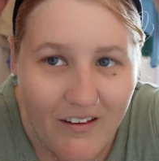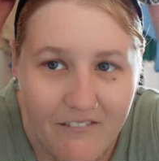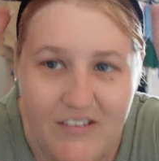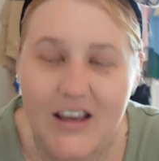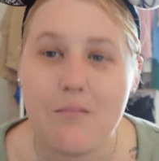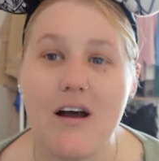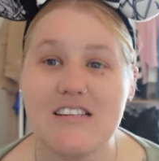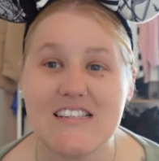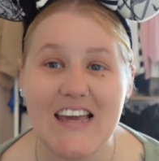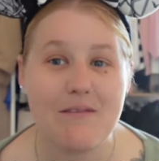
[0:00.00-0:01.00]
I think I might
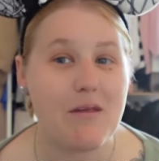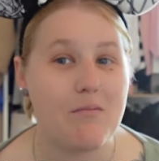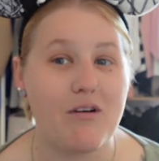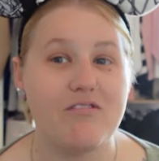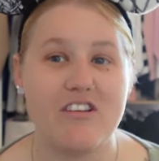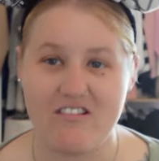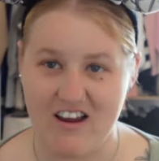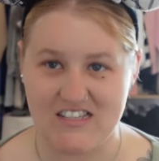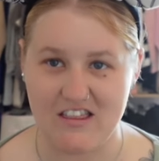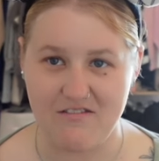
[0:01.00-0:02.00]
just keep them on for the
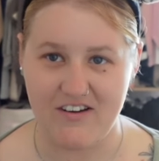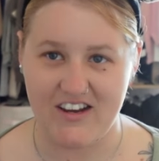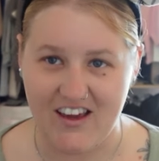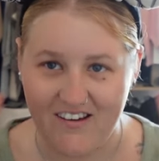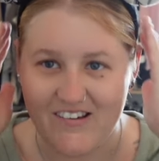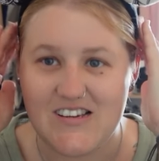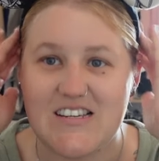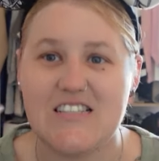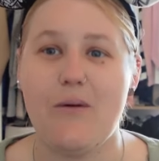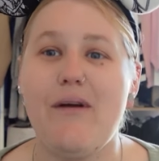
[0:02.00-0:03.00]
rest of the video,
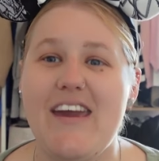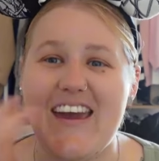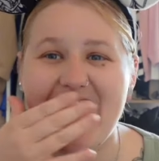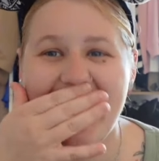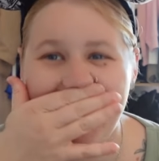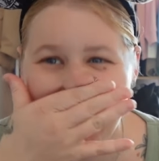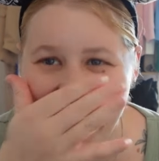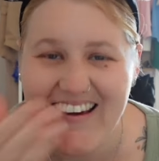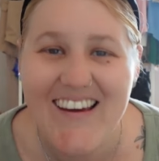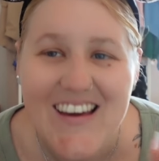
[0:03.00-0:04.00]
shall we?
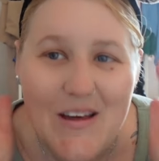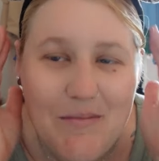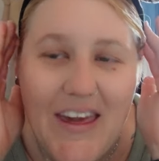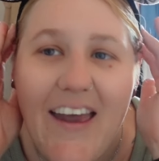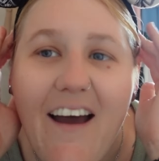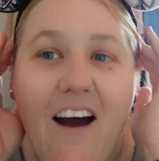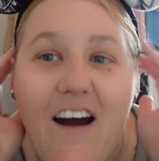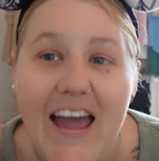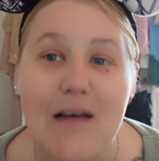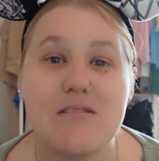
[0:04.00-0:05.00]
But yeah,
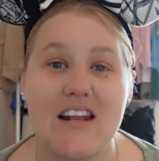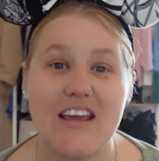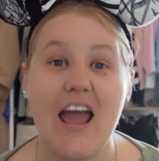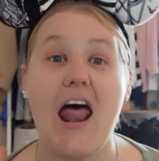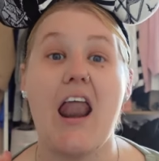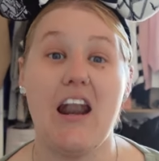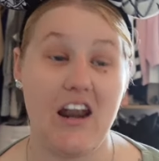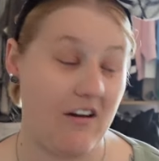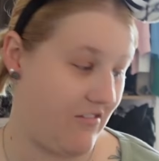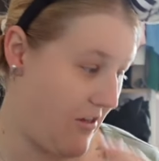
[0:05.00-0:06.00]
I absolutely
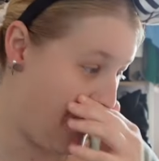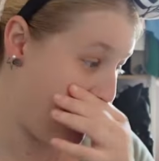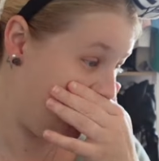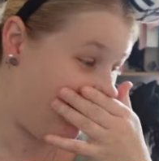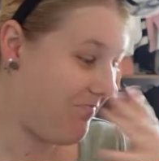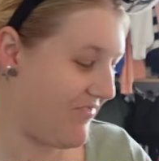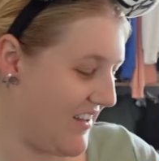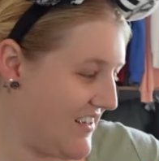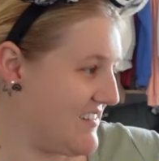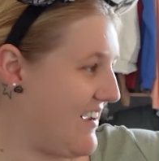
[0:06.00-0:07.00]
love them.
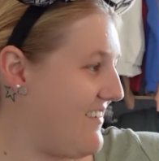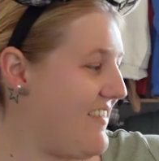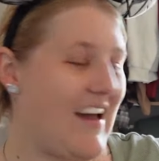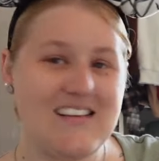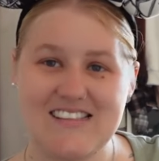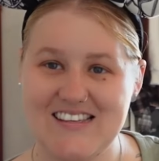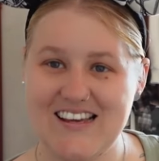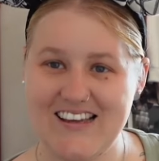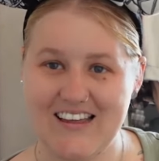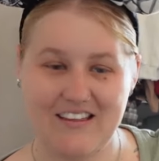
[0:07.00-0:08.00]
So that's
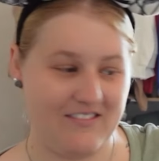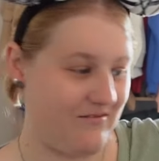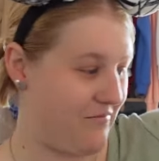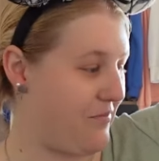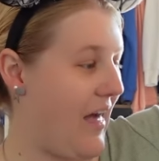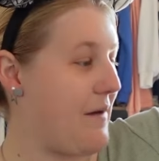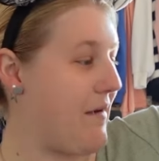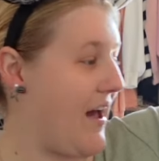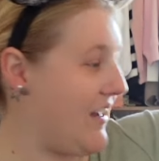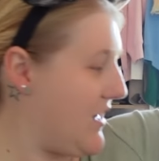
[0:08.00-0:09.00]
that
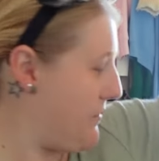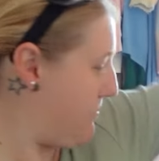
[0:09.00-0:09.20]
bag.